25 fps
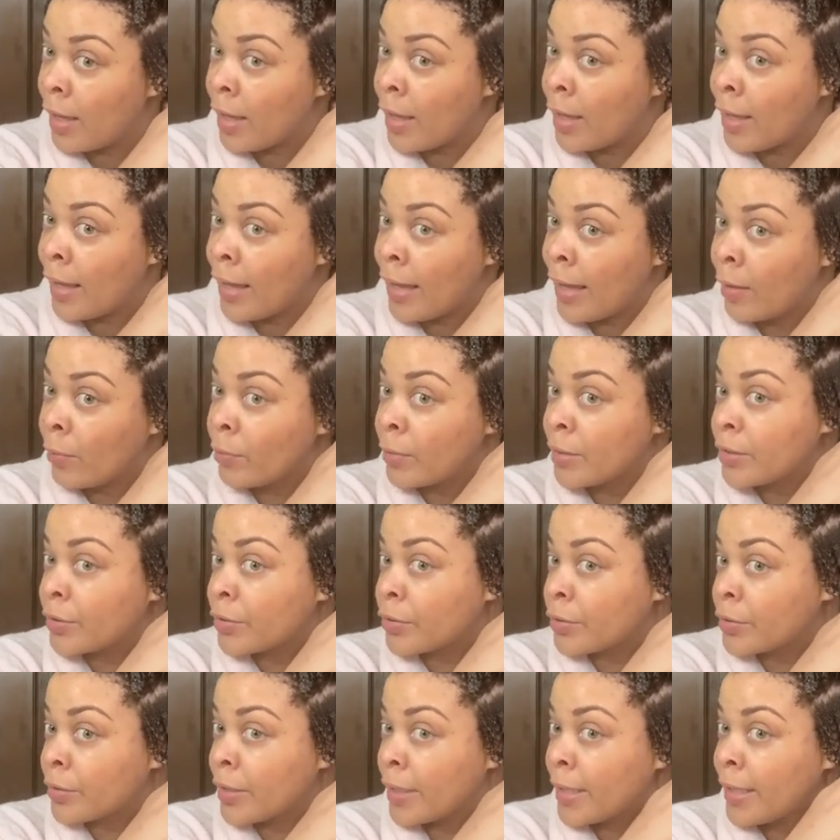I went
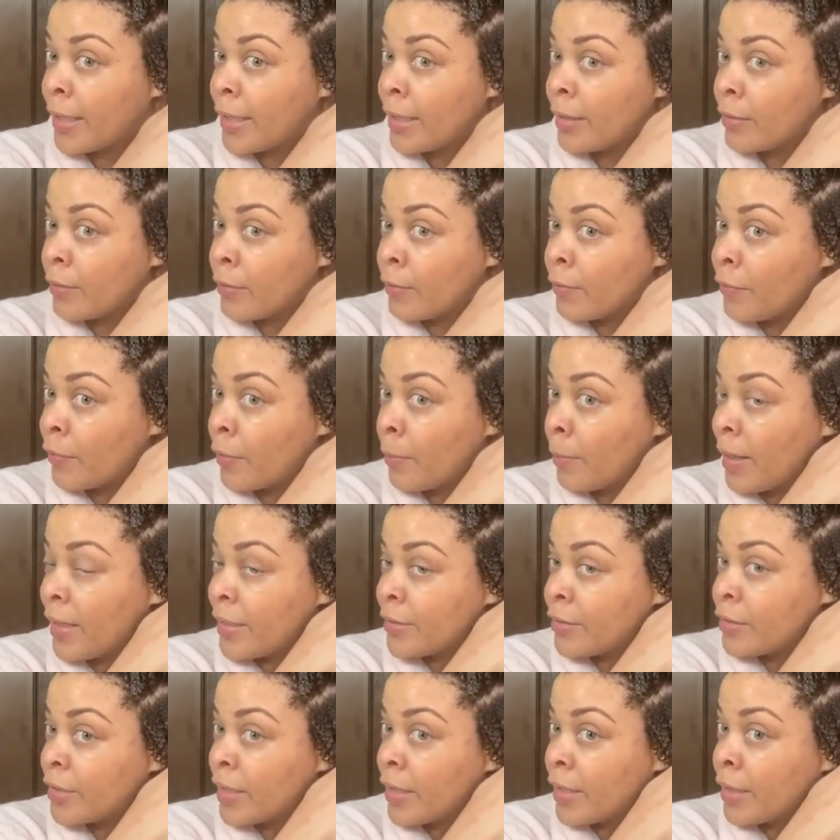straight for my
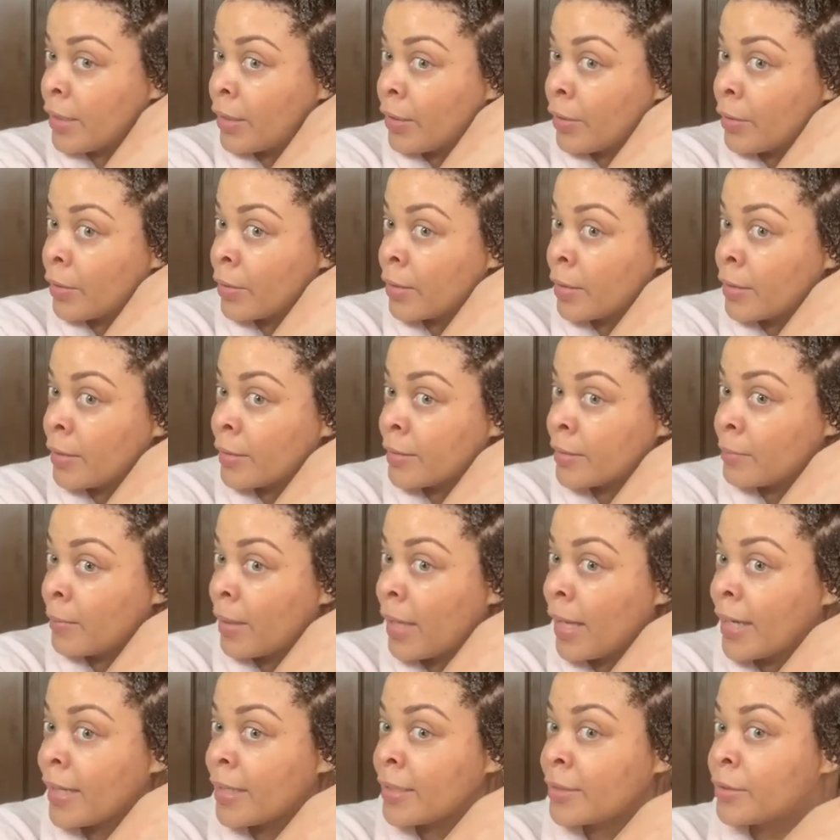gel because my
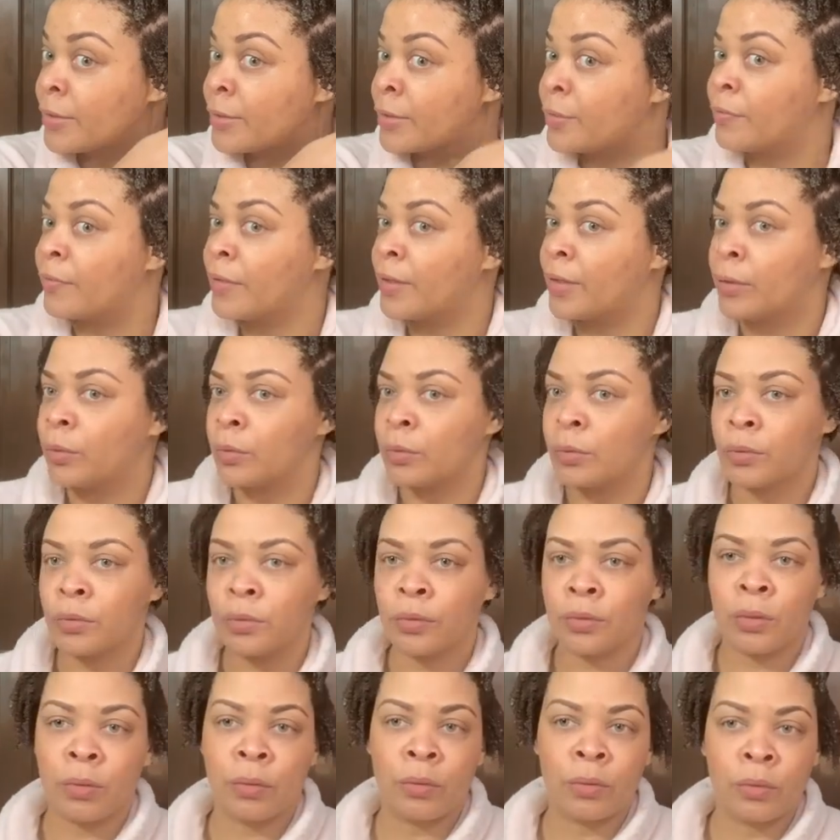hair just felt
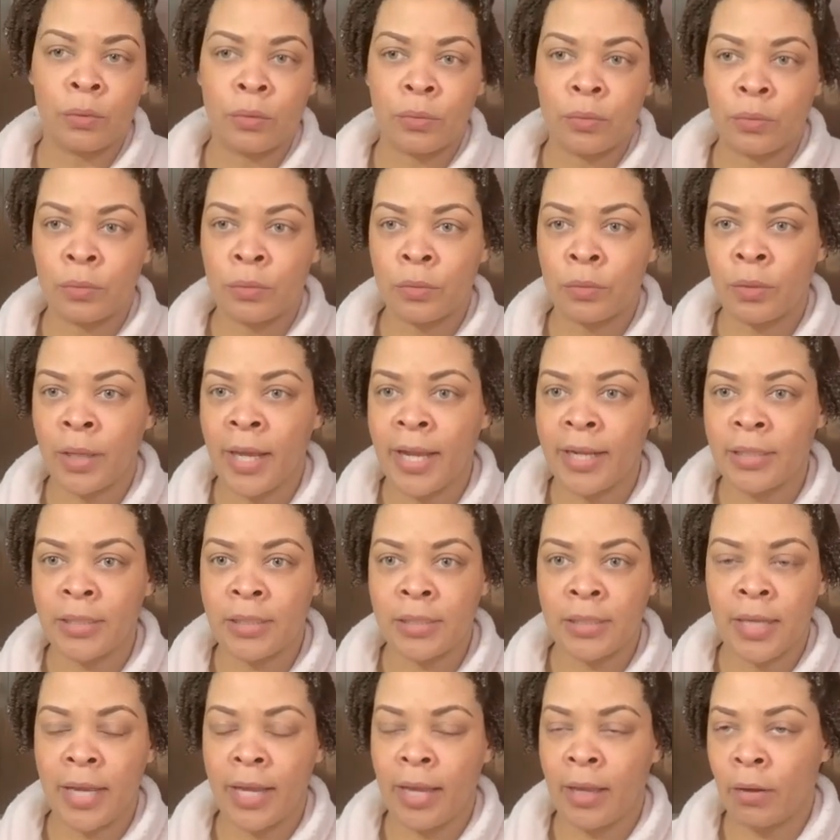so like
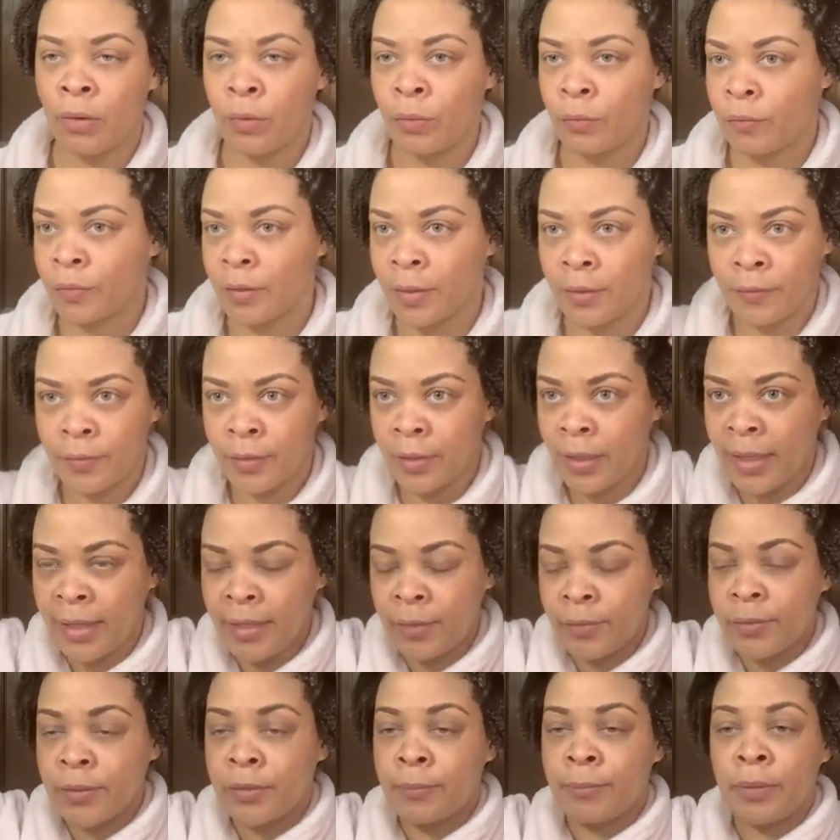detangled, fluffy, like it
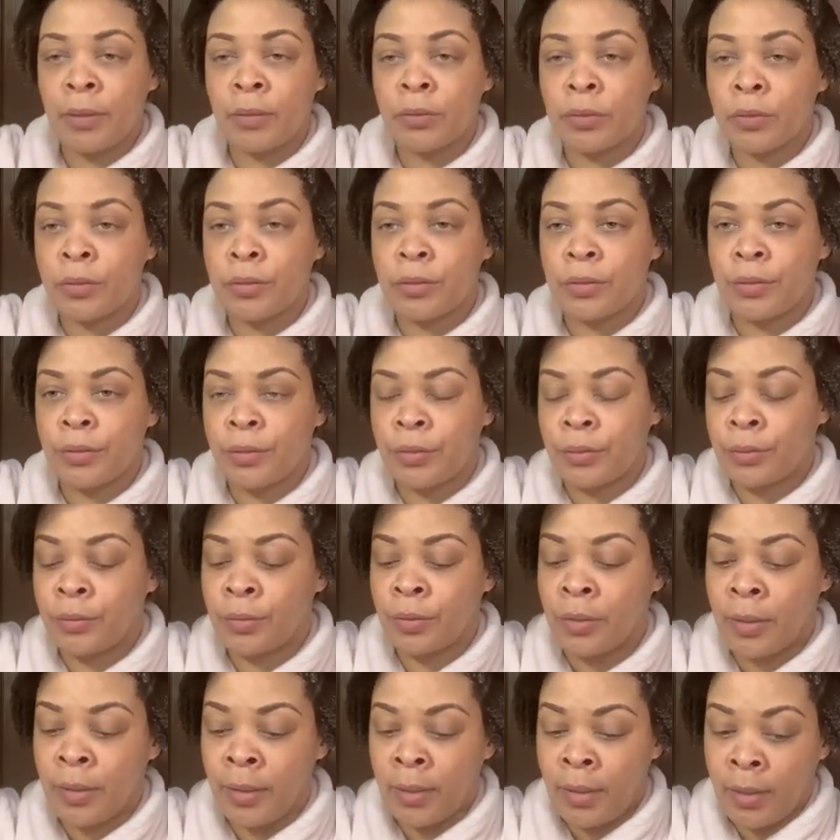was supposed to.
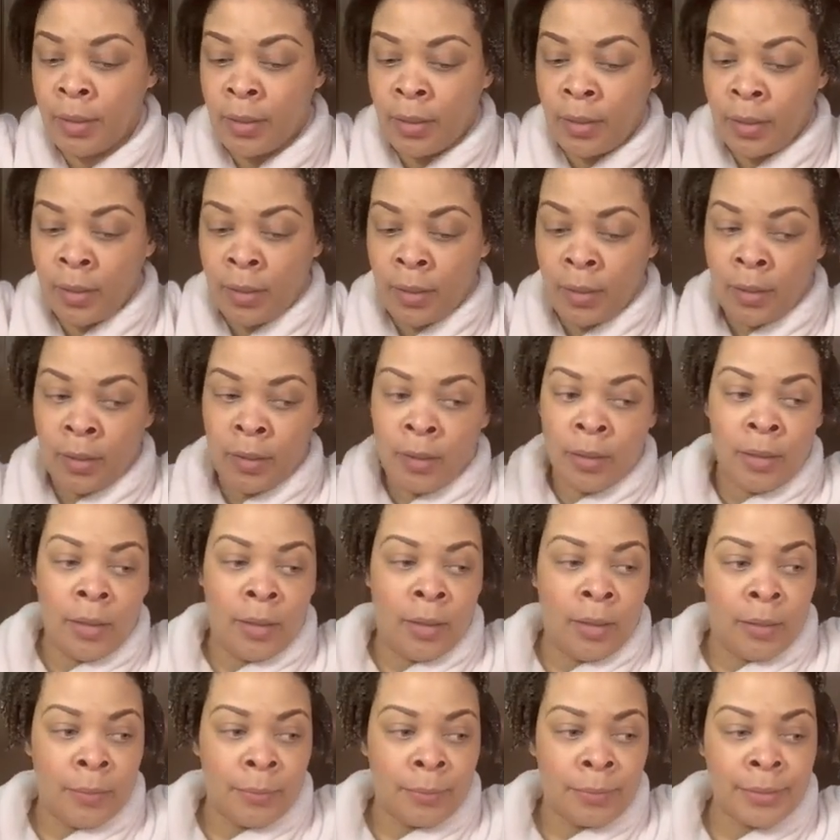
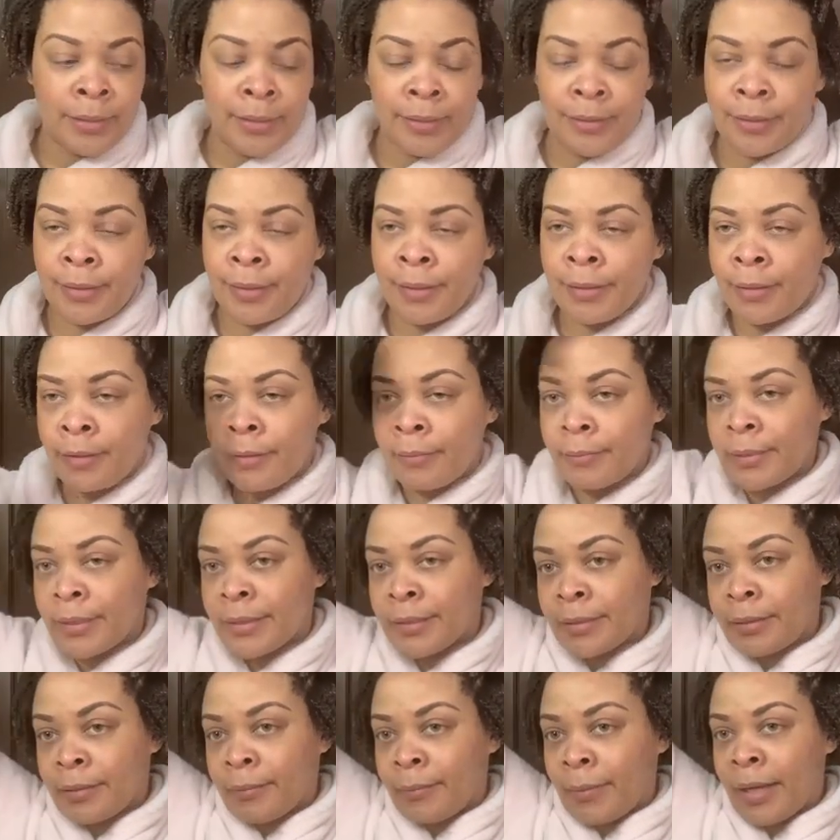Put the curl
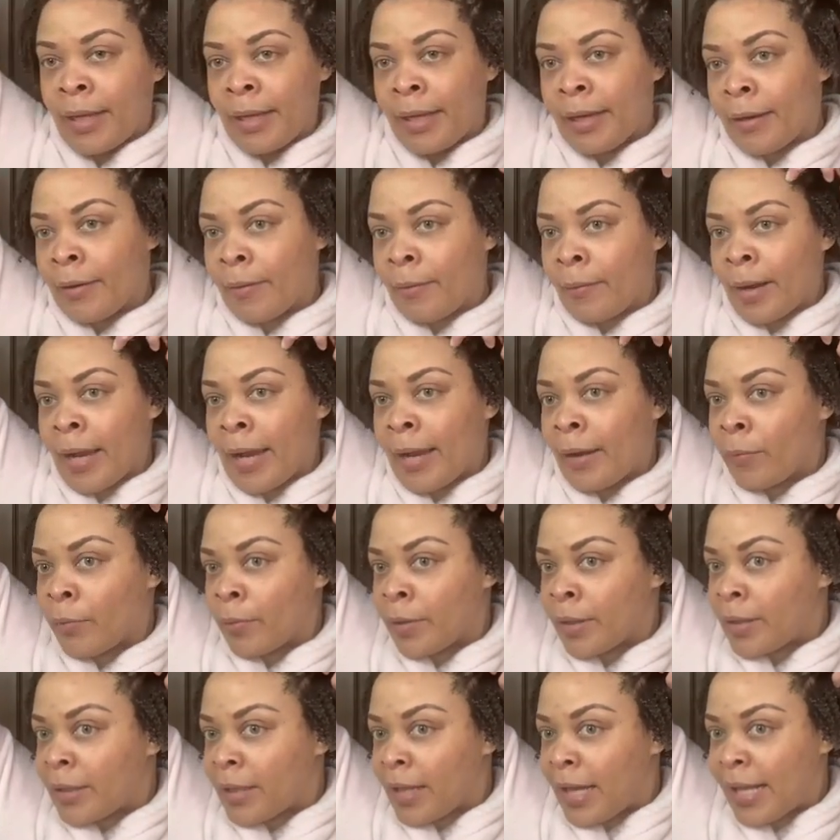mix in my hair, right,
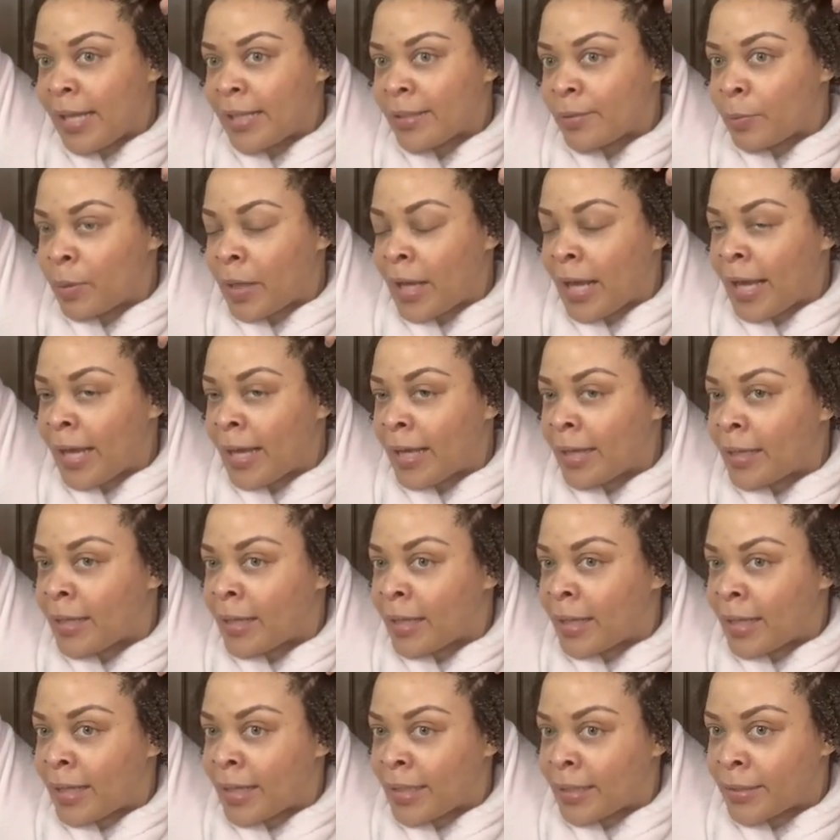realized what I had
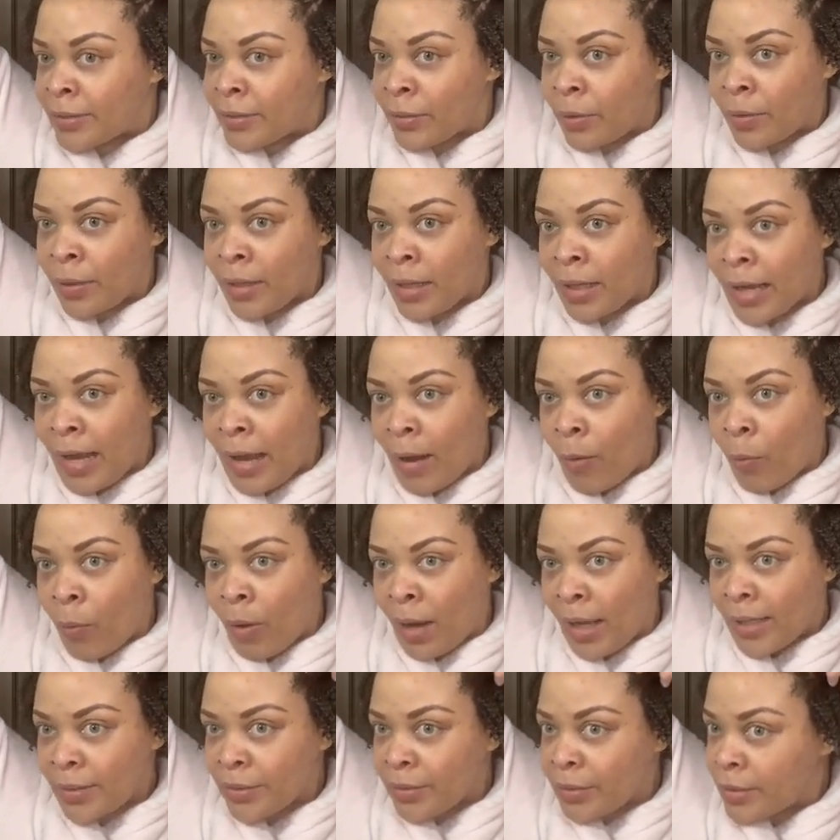done, so then I
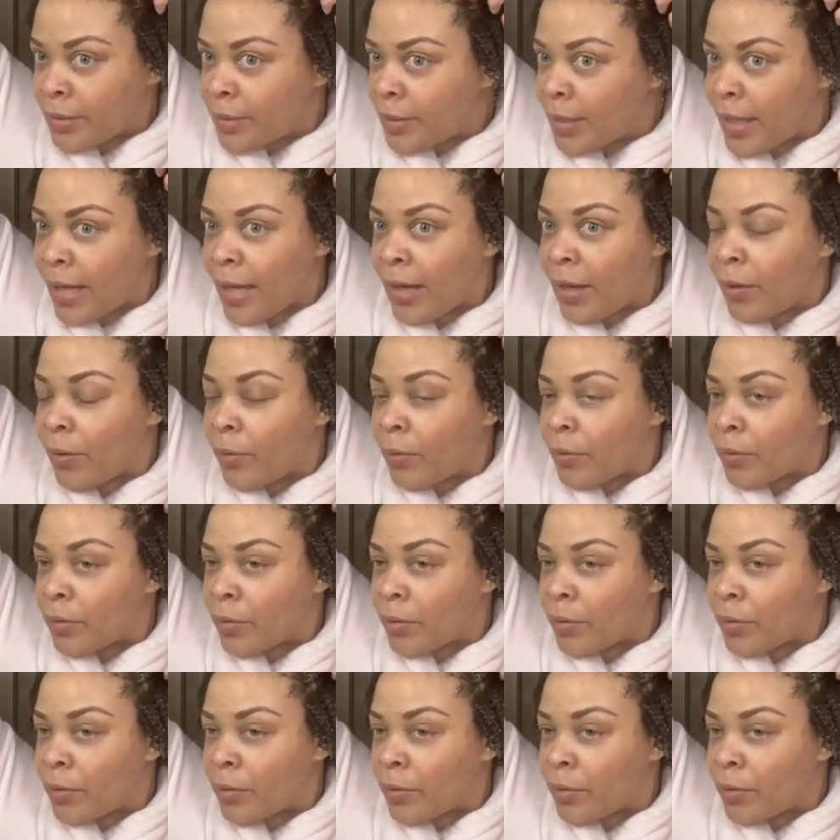washed it out,